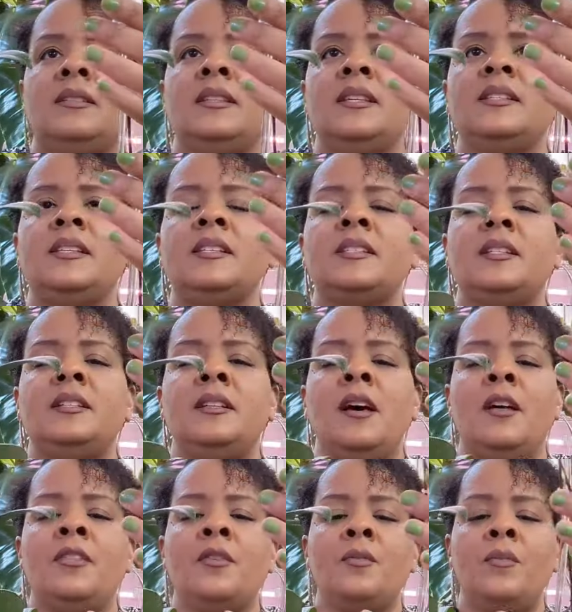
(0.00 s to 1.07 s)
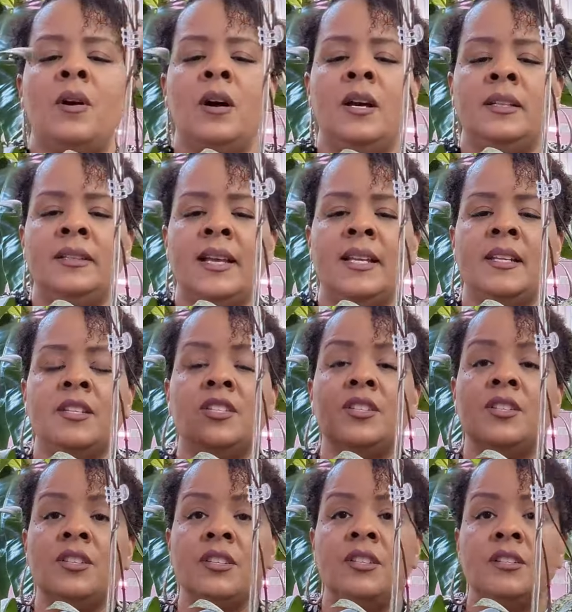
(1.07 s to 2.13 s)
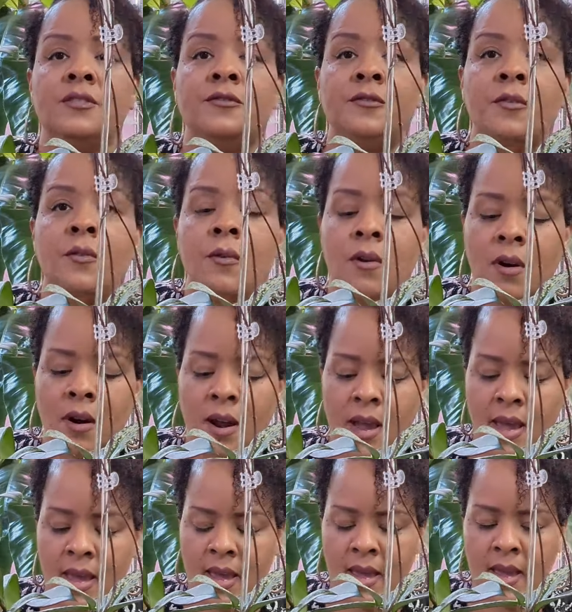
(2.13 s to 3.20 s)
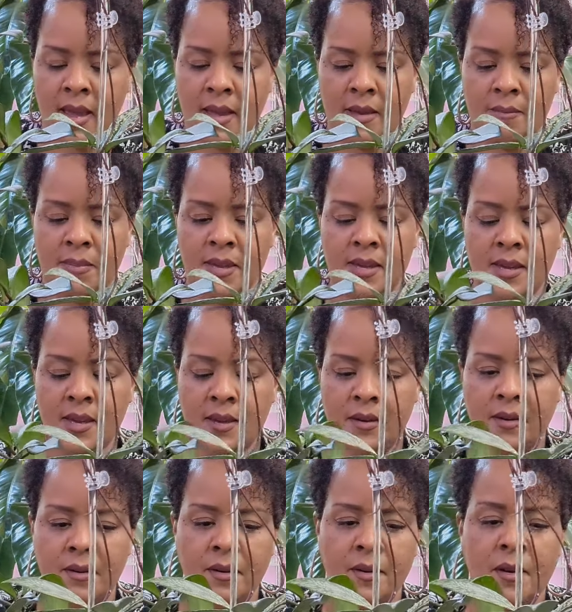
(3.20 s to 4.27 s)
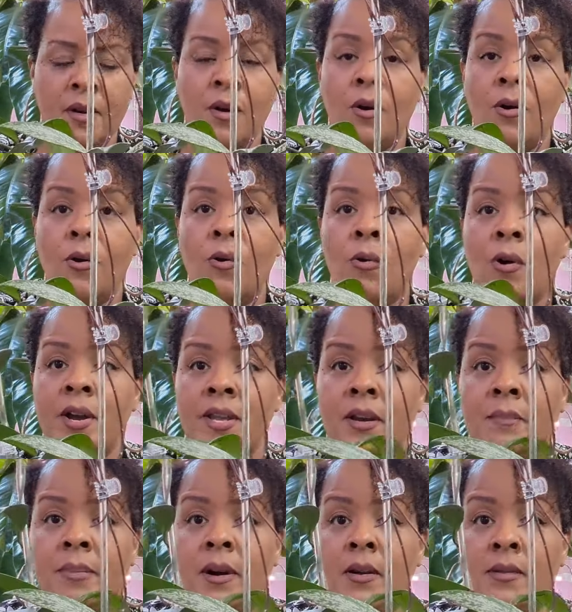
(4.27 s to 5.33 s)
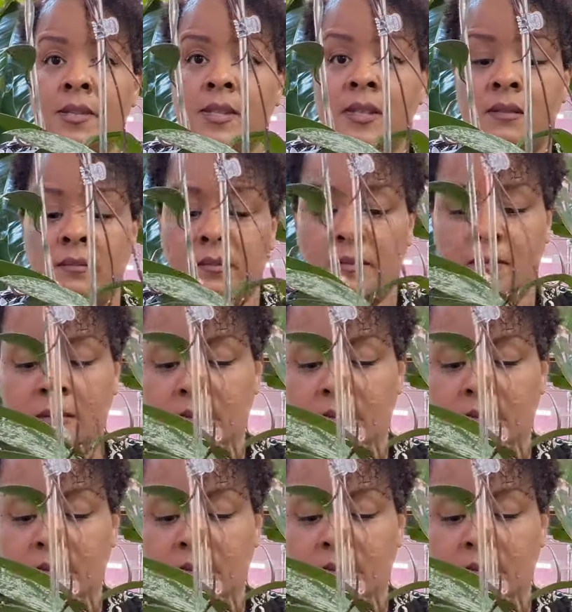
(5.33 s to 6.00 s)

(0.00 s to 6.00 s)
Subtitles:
this is another one that is good for a beginner Hoya person.